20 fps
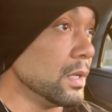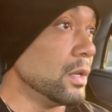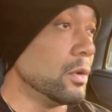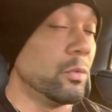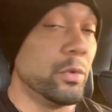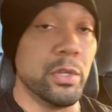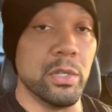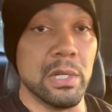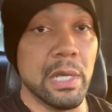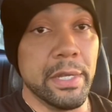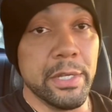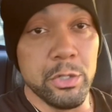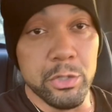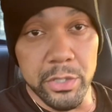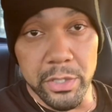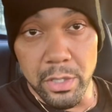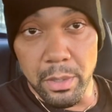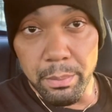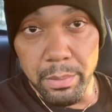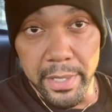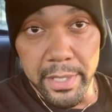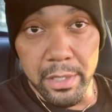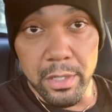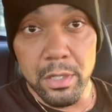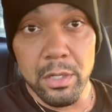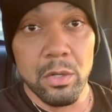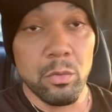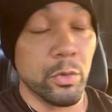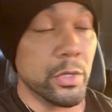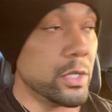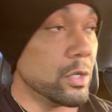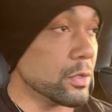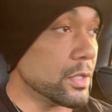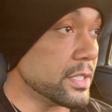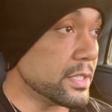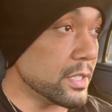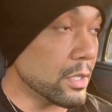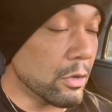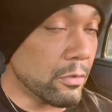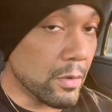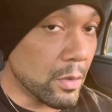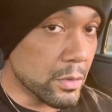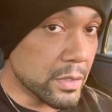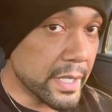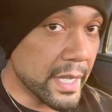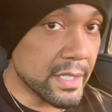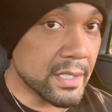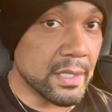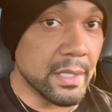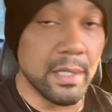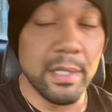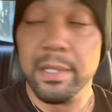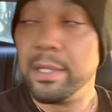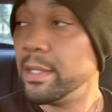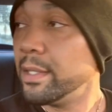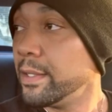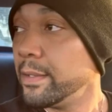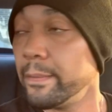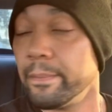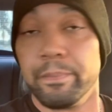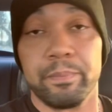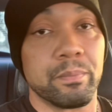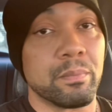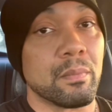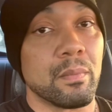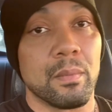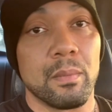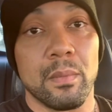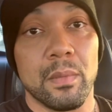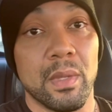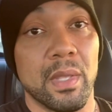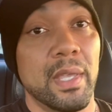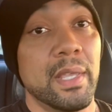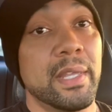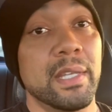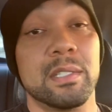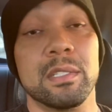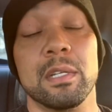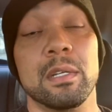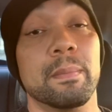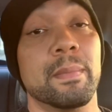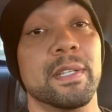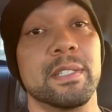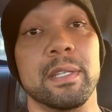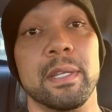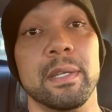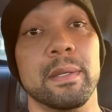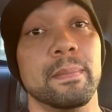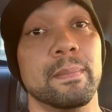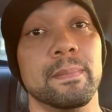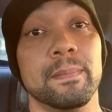when you're not using your blinker, when you're on a cell phone texting, it gets under my skin.